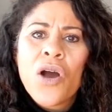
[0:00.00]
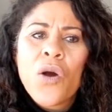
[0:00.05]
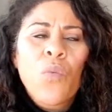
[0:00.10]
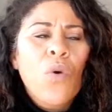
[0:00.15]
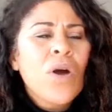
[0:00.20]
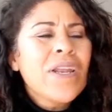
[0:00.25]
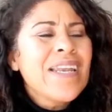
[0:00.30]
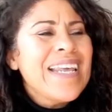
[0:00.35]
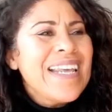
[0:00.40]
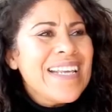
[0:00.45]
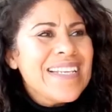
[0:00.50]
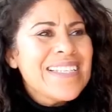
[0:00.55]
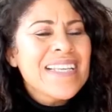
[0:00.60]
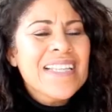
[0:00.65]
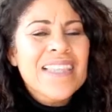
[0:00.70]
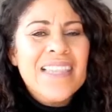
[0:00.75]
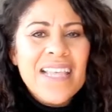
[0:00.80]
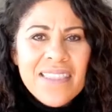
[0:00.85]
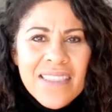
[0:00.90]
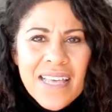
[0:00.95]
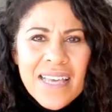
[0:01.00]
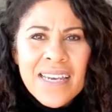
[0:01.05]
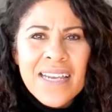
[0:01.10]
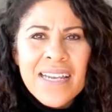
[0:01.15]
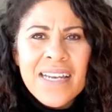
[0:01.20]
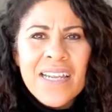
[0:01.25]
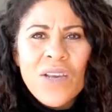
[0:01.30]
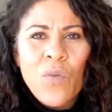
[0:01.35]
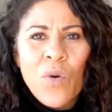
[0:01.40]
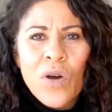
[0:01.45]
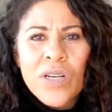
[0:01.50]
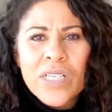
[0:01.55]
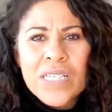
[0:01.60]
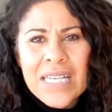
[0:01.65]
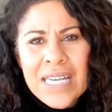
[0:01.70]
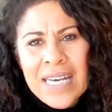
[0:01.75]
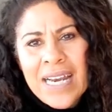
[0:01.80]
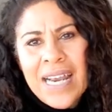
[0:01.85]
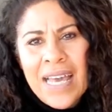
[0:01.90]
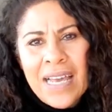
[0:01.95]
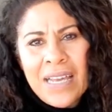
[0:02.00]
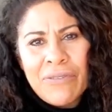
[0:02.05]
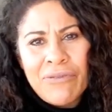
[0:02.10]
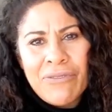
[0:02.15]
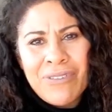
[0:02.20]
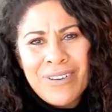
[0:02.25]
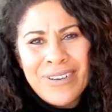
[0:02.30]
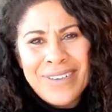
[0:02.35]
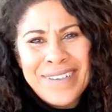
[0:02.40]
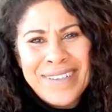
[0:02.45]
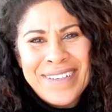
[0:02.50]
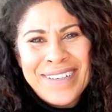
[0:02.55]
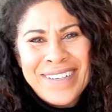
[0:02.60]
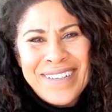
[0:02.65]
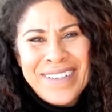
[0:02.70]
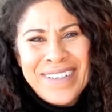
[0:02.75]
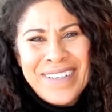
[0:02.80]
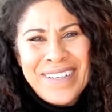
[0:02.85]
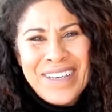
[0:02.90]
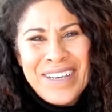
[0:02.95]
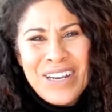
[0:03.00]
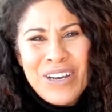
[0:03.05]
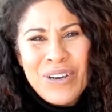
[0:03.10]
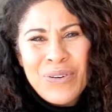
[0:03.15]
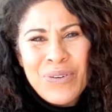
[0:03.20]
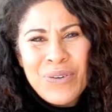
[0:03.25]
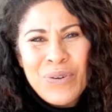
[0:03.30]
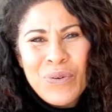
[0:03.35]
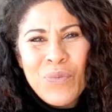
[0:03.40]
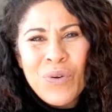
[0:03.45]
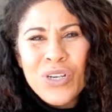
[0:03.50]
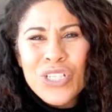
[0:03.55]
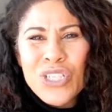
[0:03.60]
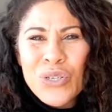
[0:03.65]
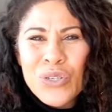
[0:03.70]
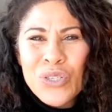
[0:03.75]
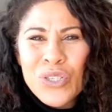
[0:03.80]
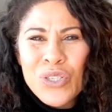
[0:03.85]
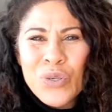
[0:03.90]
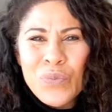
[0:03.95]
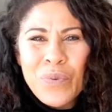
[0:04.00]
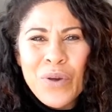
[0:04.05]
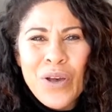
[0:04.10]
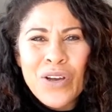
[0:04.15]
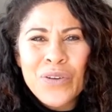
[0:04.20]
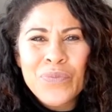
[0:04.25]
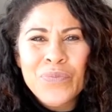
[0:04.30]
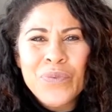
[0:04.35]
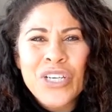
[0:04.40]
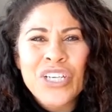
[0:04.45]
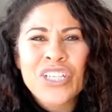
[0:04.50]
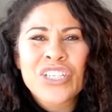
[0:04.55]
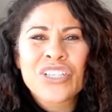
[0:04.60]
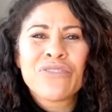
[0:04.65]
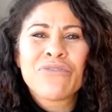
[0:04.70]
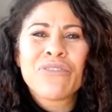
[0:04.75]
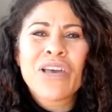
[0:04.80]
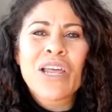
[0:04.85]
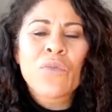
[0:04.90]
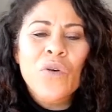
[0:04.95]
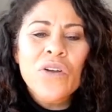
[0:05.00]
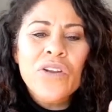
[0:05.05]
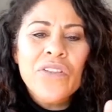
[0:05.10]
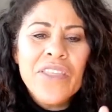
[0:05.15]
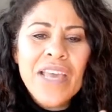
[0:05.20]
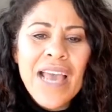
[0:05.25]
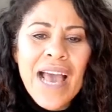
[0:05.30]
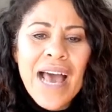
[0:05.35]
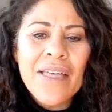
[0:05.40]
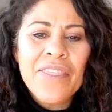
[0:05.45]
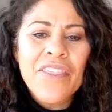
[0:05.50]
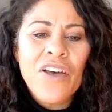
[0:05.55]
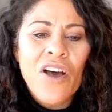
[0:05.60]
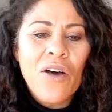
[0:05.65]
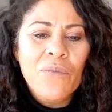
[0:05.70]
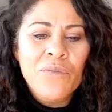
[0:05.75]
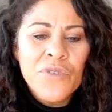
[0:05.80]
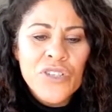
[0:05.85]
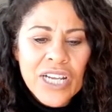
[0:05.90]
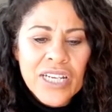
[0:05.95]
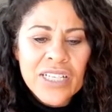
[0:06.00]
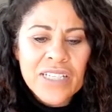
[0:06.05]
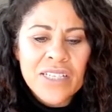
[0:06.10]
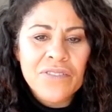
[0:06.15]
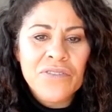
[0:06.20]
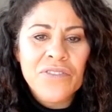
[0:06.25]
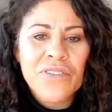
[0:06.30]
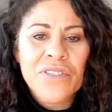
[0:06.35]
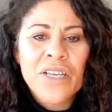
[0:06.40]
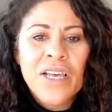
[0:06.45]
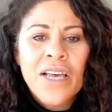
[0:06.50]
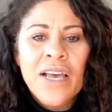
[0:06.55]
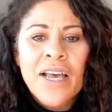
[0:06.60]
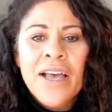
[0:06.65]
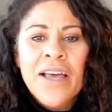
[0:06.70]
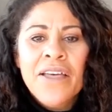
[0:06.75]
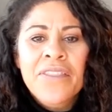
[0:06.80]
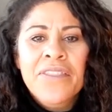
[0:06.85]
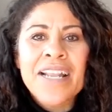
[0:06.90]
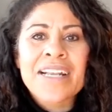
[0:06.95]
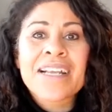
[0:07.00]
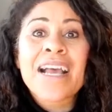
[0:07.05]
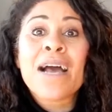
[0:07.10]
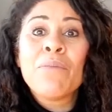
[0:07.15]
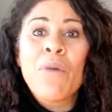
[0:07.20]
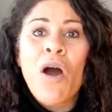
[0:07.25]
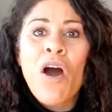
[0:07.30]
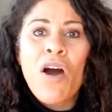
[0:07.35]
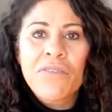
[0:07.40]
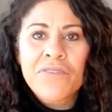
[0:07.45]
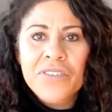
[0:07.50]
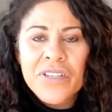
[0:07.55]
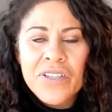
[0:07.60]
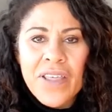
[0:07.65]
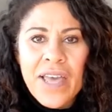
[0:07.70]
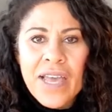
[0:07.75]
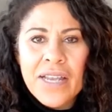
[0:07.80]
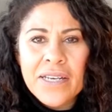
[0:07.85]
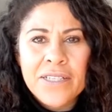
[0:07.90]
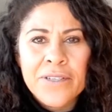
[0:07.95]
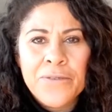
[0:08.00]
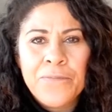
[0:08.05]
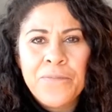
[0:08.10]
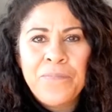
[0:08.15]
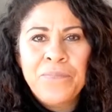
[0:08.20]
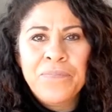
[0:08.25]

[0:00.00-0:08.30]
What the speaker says: What is it that they really want in life? You know, what's your super objective, and what are the other objectives that come after that?